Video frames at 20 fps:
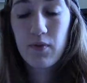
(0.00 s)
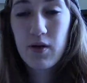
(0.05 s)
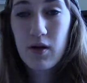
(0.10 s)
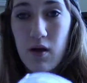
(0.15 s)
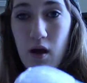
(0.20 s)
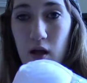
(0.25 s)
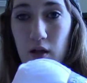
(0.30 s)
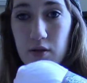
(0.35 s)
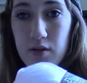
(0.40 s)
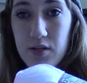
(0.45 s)

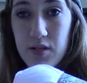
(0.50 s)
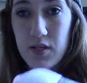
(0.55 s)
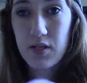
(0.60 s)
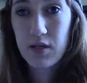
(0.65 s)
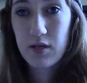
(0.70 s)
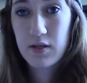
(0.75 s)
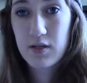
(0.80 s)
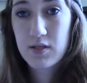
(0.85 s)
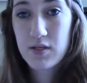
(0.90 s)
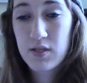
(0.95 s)
colors in
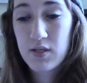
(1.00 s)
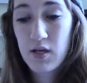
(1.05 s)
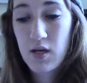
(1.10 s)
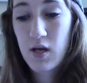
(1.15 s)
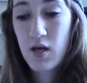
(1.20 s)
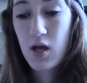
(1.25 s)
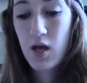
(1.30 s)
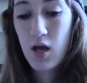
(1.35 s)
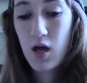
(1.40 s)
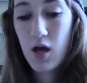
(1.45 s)
this.
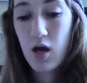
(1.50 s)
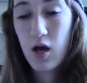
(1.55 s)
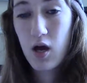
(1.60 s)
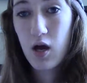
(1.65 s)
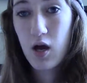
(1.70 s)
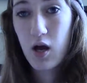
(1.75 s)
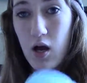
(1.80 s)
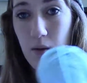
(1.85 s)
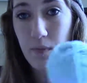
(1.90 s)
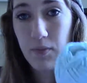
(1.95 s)

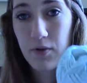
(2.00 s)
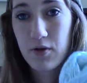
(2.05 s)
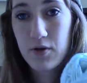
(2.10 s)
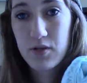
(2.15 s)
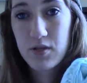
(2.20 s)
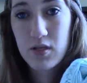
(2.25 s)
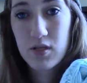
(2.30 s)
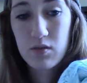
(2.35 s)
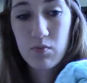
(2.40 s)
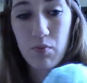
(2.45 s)
There's
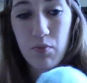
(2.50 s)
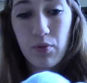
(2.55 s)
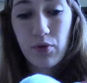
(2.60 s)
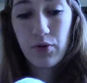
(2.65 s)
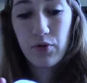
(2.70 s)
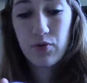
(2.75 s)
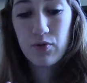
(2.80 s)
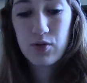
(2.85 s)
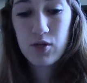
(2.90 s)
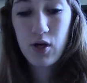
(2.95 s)
this
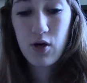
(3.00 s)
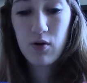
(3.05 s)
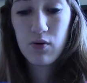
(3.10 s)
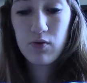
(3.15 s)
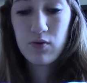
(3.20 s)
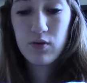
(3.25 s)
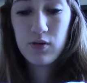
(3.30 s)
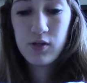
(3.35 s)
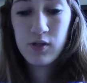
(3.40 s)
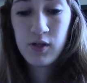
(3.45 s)
blue
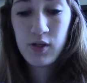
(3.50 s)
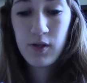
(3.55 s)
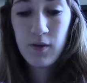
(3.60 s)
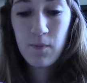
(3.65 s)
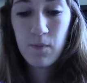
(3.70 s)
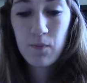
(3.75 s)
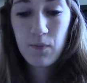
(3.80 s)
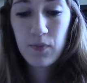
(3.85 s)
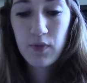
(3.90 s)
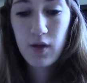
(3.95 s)
tone,
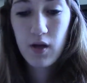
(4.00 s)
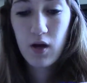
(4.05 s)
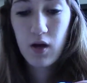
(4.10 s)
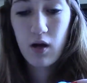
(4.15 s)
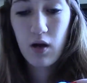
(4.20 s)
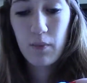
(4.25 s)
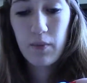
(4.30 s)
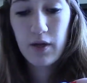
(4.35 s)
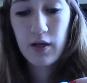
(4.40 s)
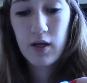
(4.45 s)

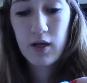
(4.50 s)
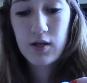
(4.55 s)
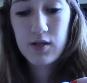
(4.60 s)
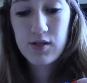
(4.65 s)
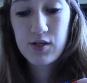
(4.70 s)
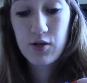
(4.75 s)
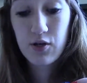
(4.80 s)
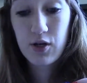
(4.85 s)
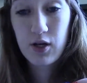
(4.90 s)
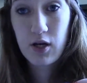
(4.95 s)
in
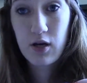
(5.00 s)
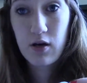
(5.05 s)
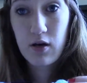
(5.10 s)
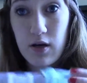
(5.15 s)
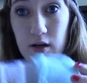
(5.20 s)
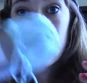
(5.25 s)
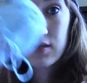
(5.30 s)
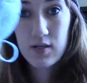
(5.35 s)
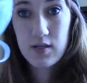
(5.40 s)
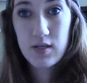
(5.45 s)
case you're
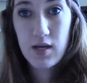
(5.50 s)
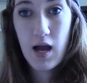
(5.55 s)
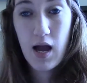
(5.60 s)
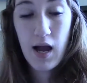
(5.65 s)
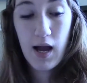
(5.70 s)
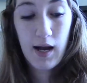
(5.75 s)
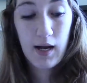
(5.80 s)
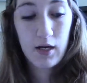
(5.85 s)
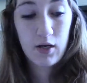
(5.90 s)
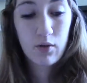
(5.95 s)
curious, it's
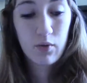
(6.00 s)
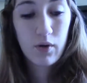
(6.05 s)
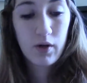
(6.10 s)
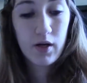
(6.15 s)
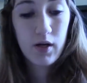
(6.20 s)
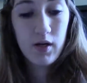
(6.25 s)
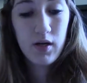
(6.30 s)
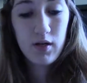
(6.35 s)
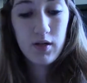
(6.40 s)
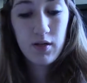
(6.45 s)

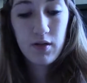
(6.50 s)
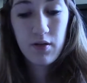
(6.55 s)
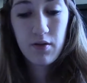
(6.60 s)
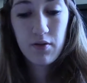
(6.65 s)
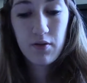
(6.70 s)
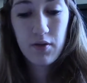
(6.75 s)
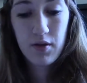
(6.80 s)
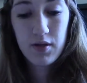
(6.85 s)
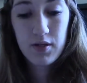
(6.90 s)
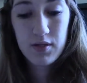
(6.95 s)
aqua.
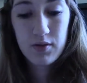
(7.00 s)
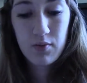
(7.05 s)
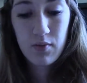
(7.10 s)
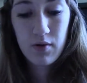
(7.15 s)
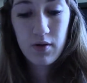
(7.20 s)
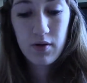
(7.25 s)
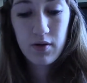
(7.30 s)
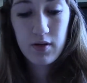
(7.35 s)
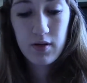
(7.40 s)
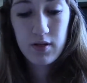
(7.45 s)
This
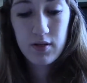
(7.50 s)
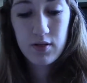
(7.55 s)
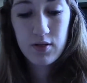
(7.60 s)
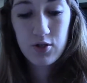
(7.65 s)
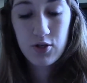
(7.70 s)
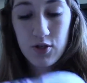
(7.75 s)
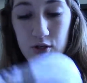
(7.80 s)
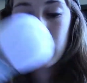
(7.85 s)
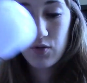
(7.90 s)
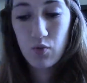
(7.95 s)
one is
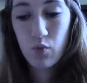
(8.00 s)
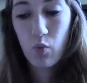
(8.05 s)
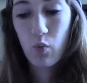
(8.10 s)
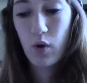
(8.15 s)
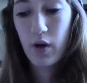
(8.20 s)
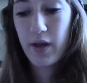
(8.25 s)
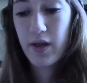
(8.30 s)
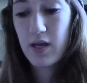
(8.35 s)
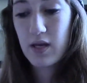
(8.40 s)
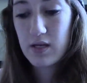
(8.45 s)
just
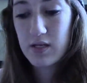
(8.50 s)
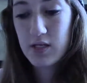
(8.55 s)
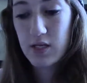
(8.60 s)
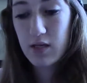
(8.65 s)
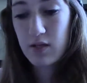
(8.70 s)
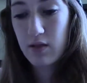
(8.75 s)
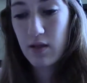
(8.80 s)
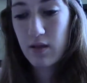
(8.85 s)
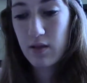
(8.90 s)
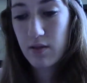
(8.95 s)
white,
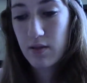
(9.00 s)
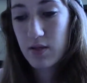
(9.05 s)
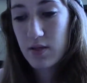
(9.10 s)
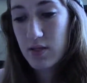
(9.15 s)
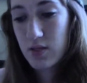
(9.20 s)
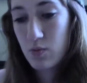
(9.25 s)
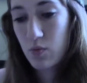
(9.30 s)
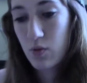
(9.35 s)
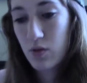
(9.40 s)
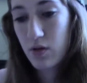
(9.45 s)
and then
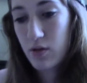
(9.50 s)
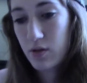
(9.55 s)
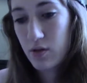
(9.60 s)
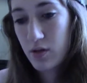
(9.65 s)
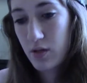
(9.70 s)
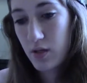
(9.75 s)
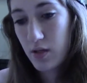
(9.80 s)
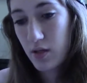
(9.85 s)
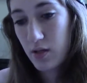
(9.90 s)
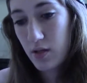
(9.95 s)
this one
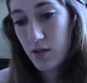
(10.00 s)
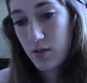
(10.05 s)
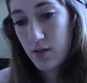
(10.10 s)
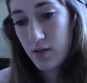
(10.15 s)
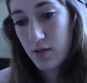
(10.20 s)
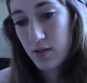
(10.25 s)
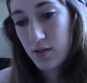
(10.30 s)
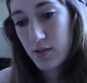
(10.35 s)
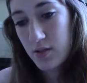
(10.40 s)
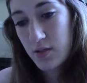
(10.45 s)

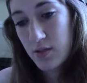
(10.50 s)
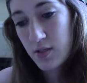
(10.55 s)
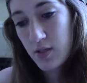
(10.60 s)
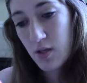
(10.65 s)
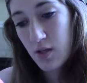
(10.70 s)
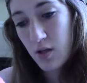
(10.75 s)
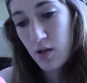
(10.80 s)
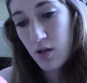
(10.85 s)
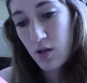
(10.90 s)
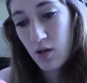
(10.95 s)
is
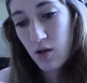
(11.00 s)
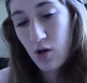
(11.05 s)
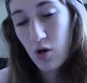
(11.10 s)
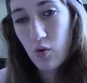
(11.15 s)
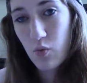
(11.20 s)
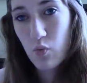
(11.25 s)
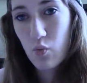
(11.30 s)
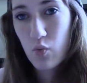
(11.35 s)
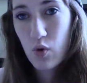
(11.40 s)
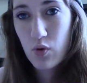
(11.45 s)

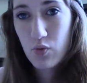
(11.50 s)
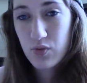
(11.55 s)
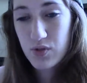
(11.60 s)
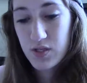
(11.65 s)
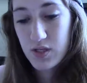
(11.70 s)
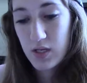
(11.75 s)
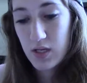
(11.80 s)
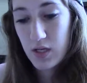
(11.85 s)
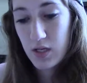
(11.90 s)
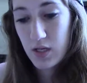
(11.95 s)

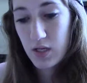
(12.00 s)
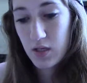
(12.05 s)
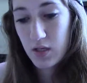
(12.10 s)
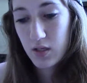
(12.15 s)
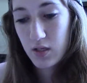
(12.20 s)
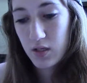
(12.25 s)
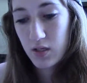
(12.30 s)
rosy